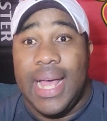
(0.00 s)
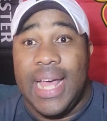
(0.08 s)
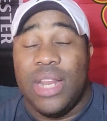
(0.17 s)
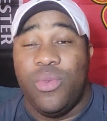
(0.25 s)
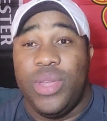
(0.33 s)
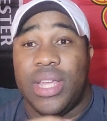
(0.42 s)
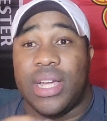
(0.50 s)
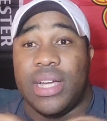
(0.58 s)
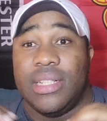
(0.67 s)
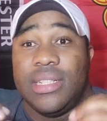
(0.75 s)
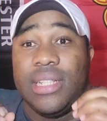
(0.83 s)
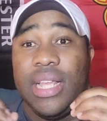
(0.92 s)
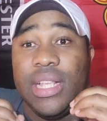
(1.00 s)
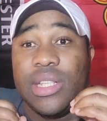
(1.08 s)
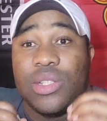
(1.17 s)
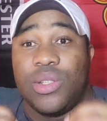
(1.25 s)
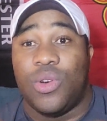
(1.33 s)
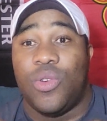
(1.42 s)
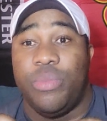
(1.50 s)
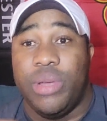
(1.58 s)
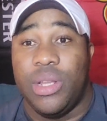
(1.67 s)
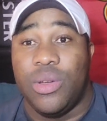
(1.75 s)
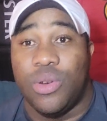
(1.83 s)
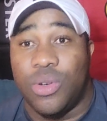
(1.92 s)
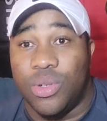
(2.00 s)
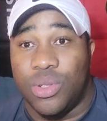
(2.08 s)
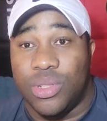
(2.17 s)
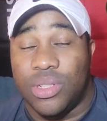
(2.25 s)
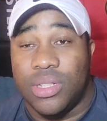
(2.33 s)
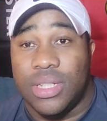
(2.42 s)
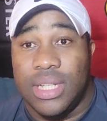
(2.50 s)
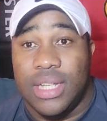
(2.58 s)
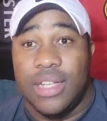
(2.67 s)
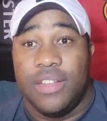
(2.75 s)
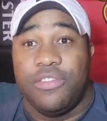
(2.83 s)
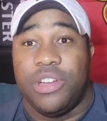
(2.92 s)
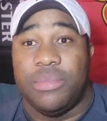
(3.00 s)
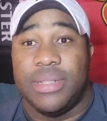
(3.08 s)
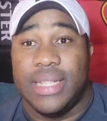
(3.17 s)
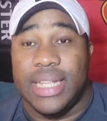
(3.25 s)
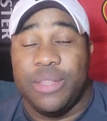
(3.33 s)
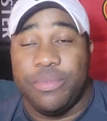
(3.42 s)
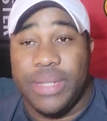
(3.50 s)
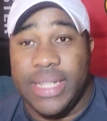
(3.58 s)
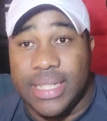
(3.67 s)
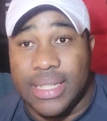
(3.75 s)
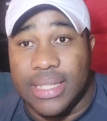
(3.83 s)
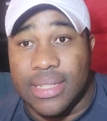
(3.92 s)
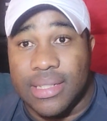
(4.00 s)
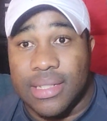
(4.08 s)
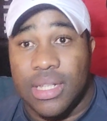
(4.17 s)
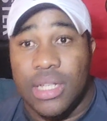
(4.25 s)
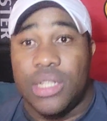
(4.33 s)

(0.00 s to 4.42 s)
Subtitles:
and we concede so many goals from set pieces.